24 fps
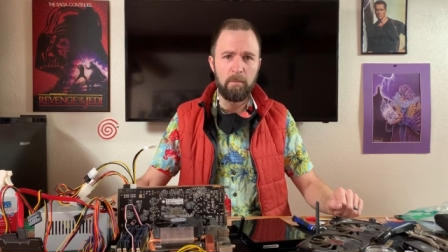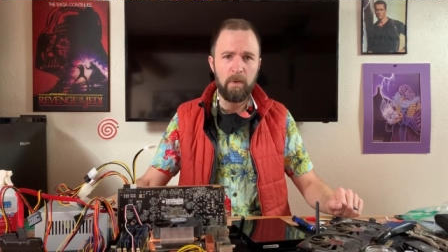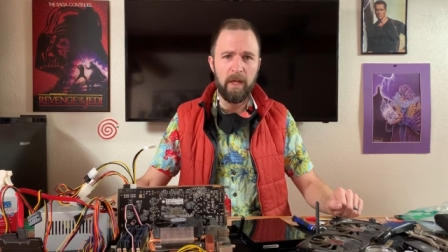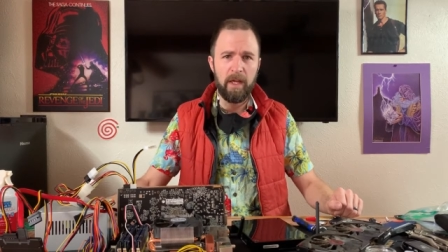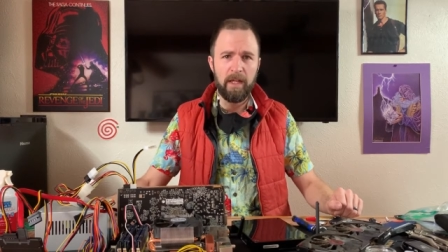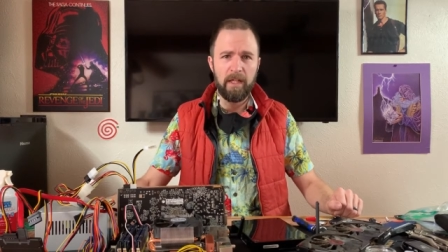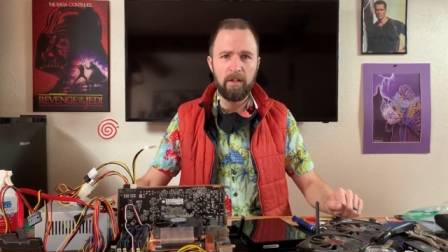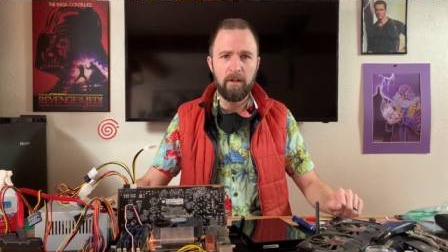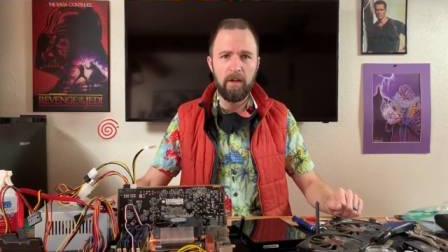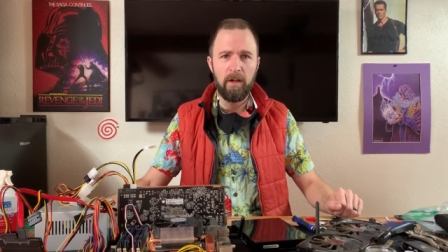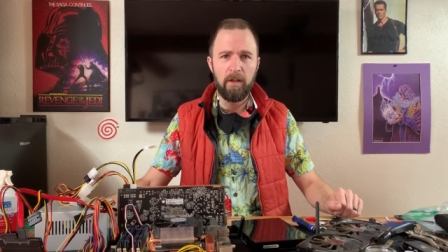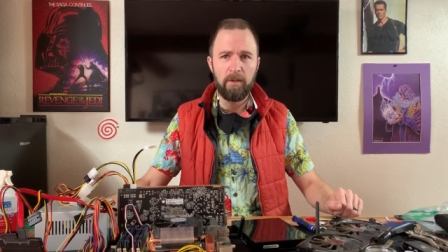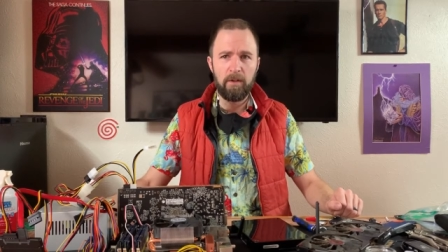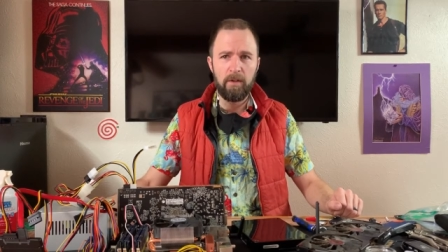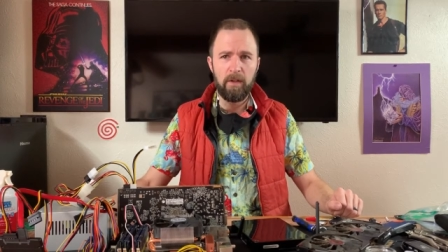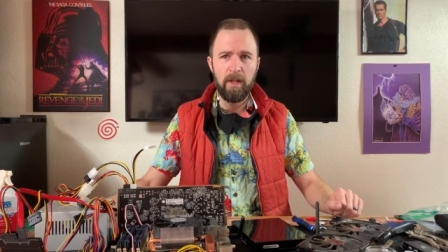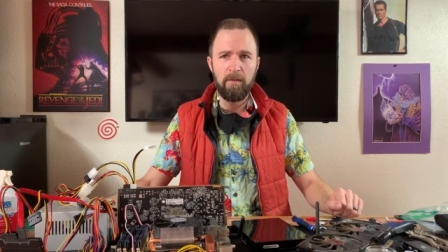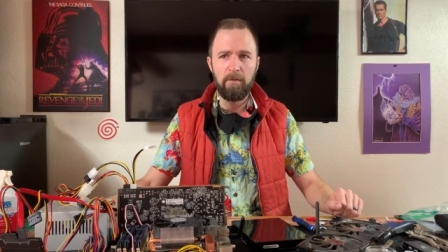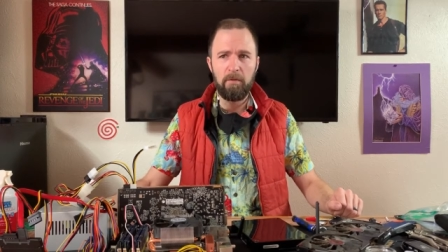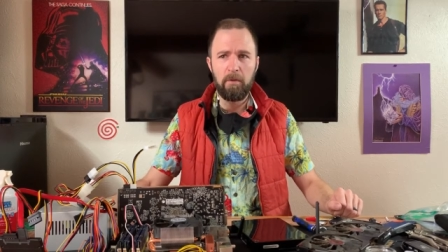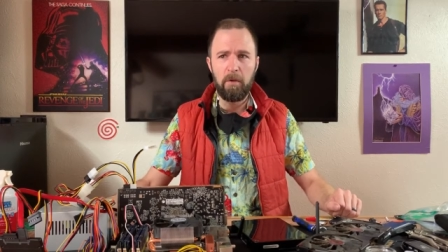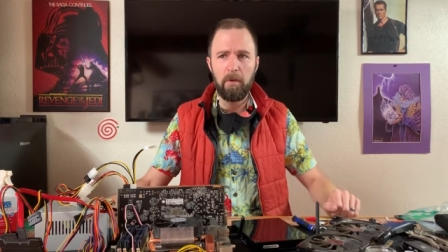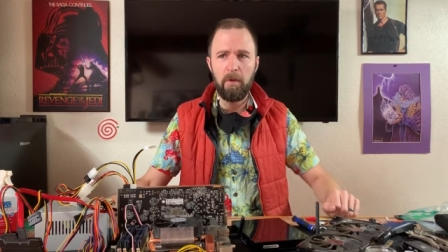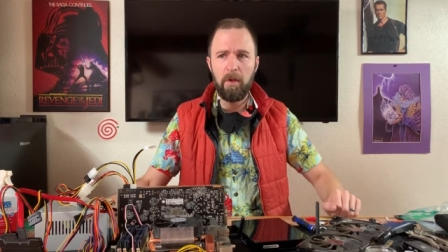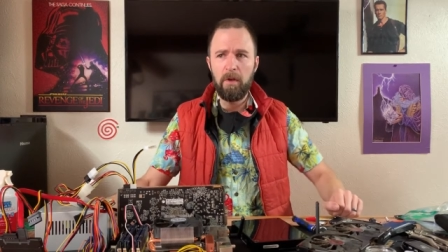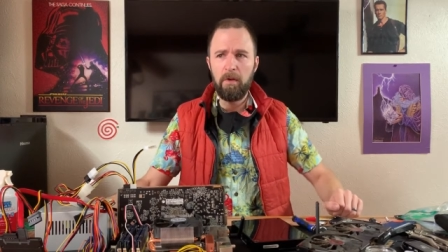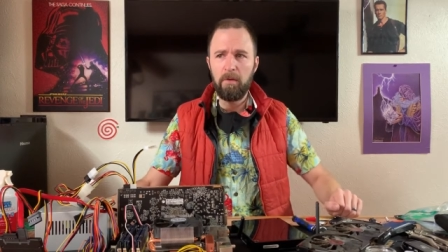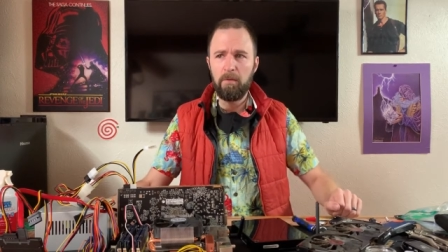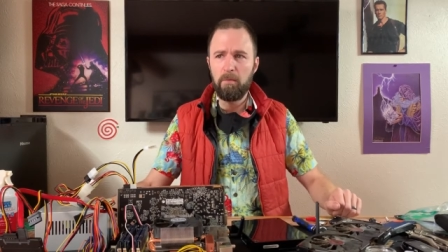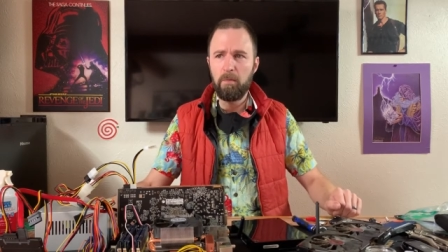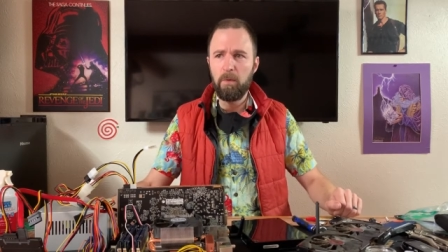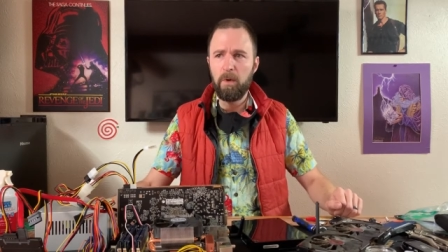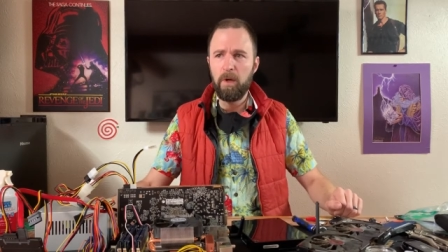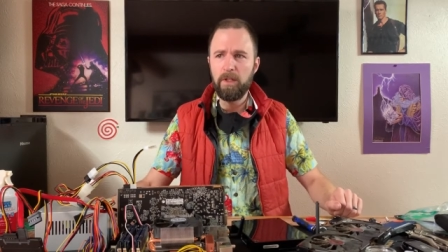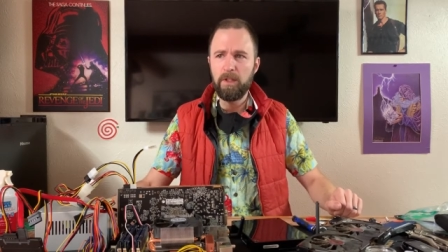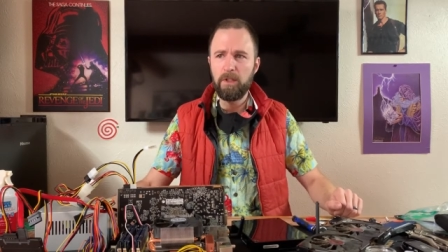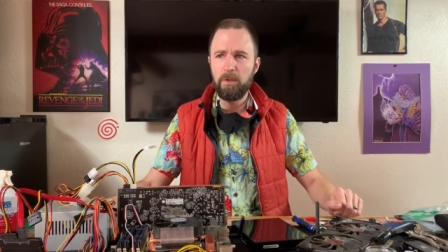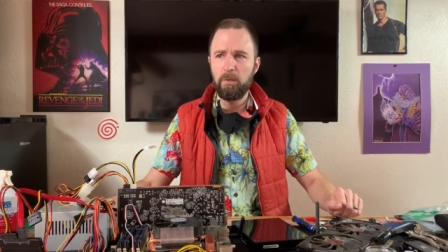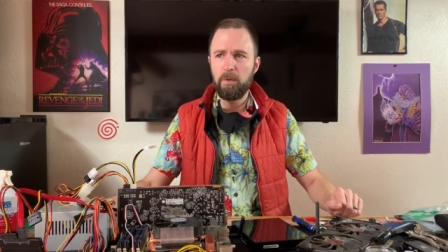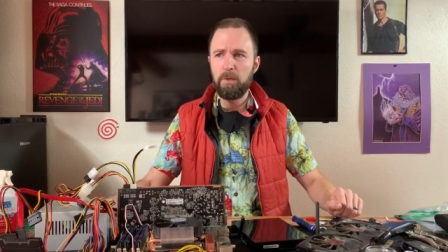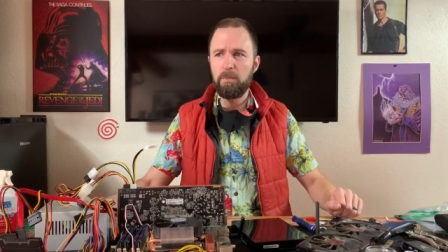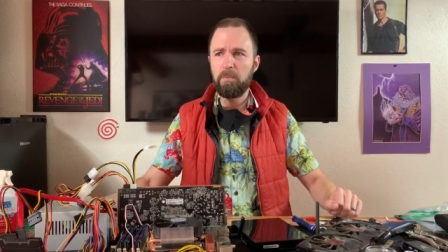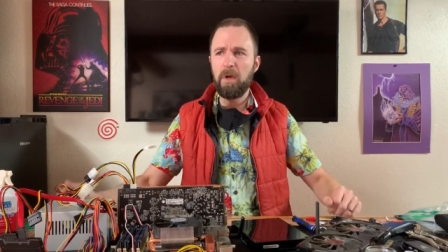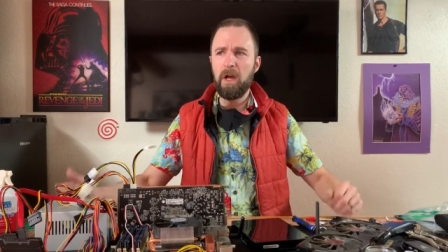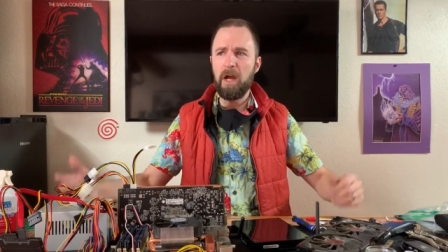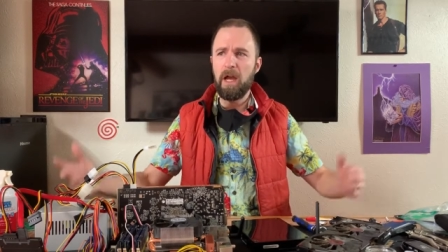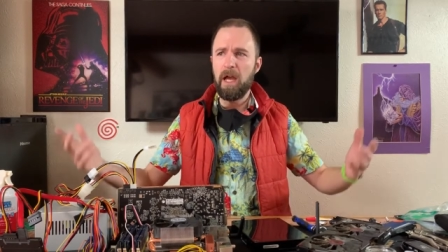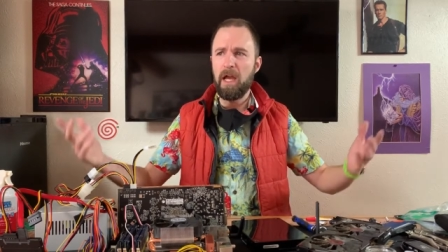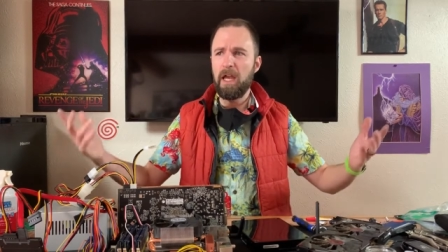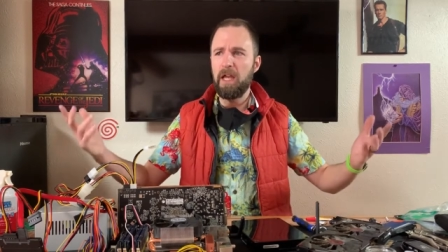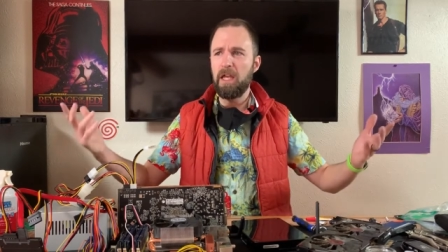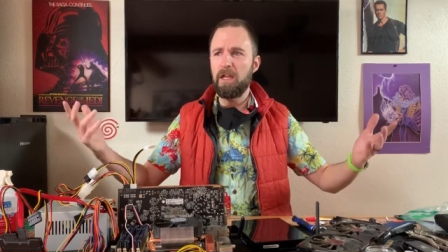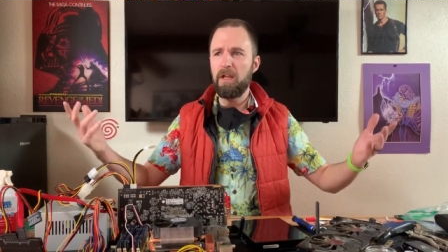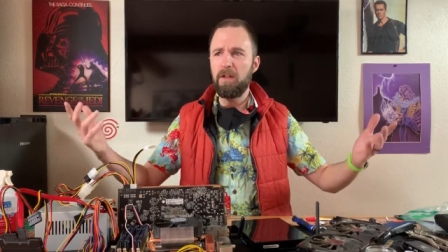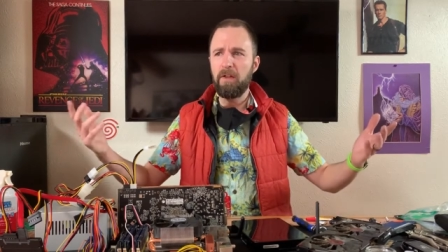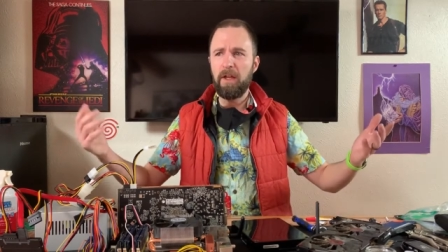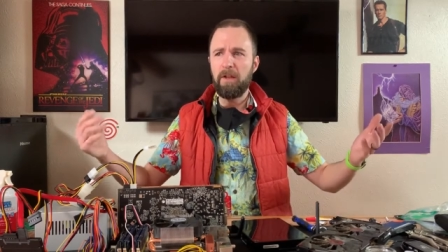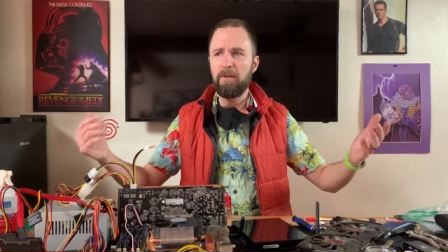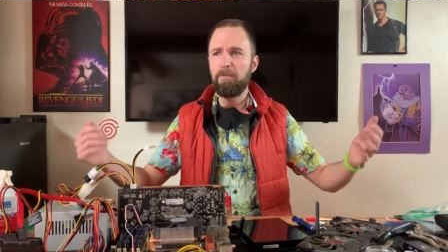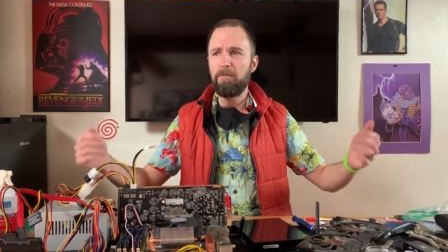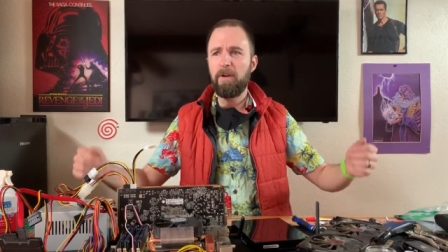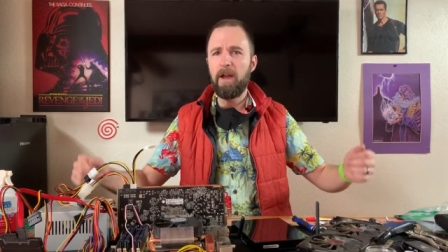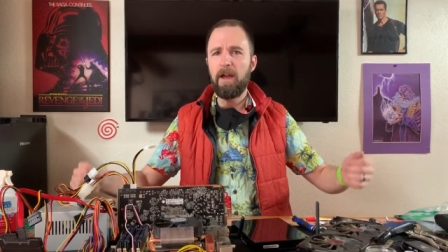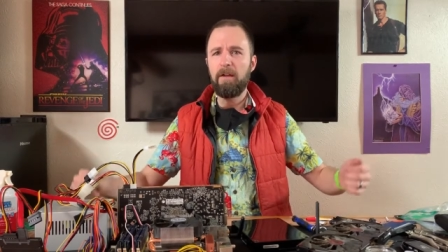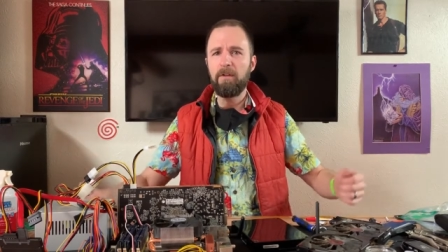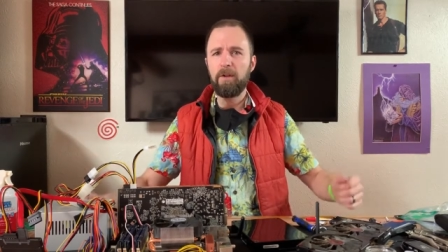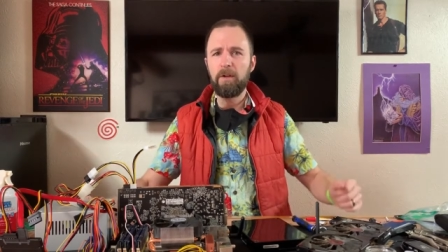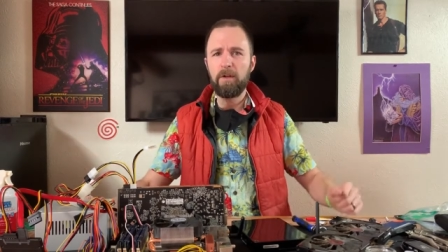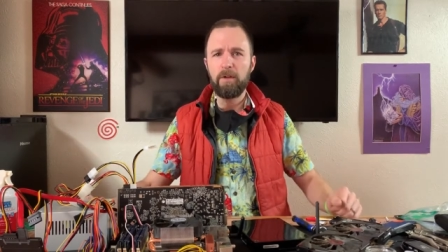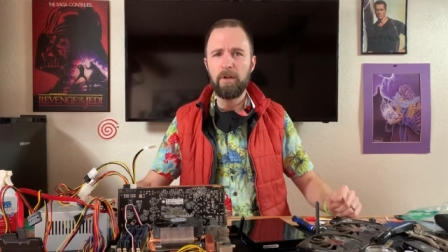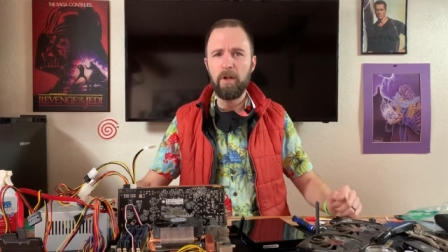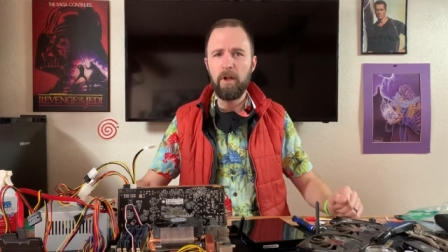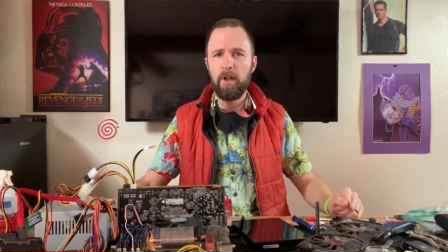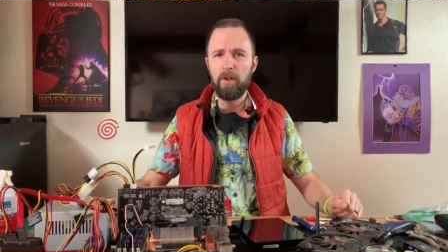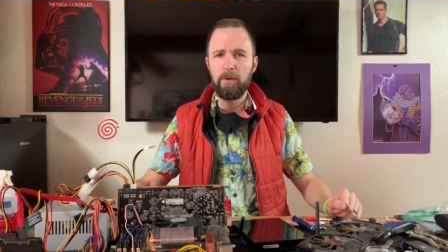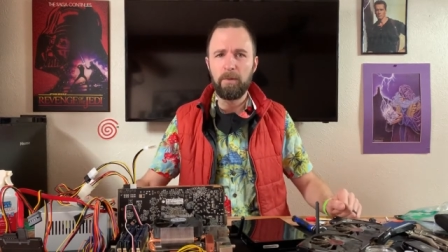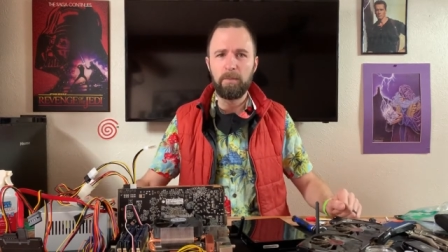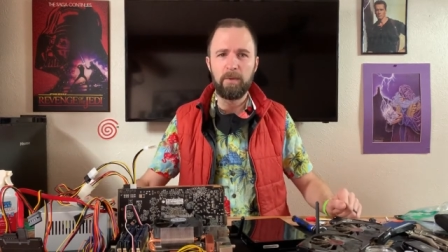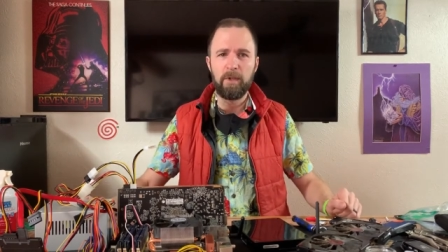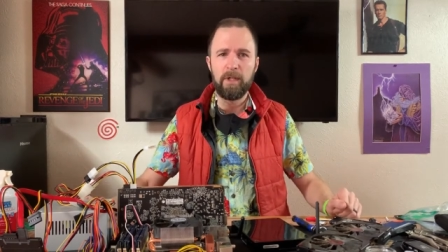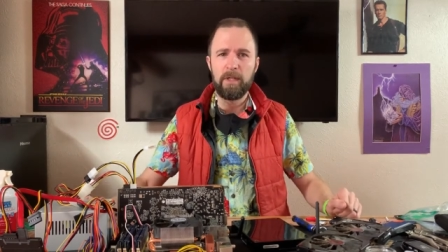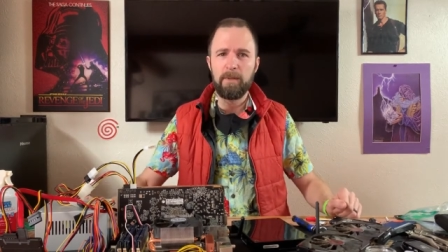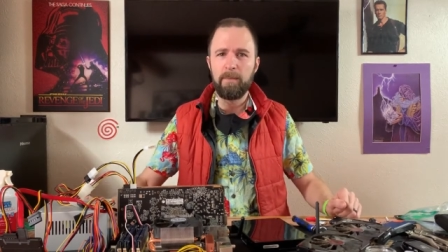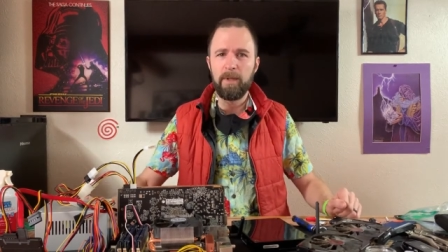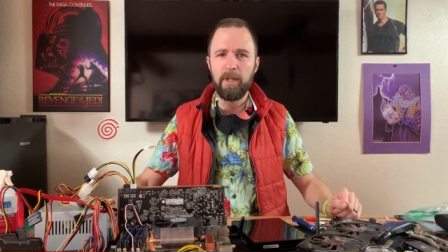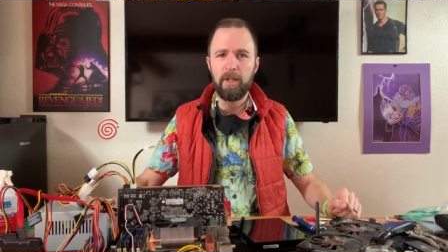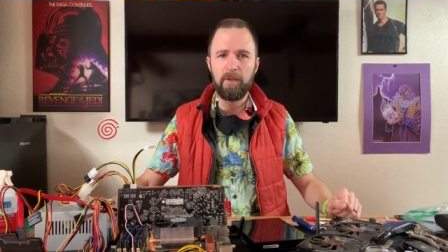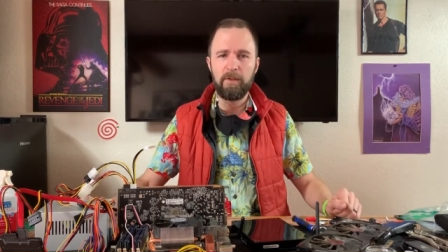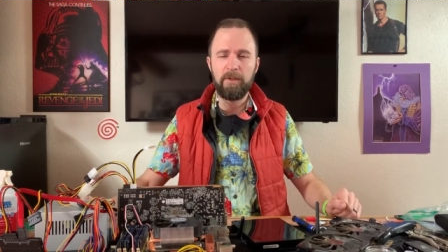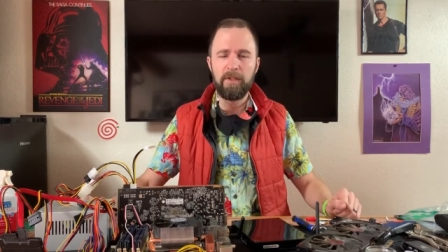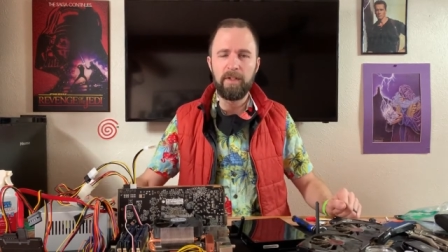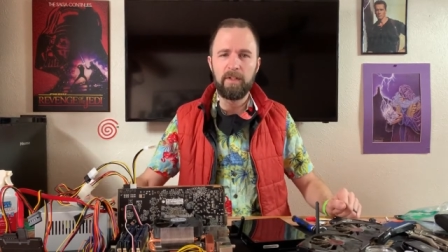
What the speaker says: like on the level of what you would buy like $500 pre-builds,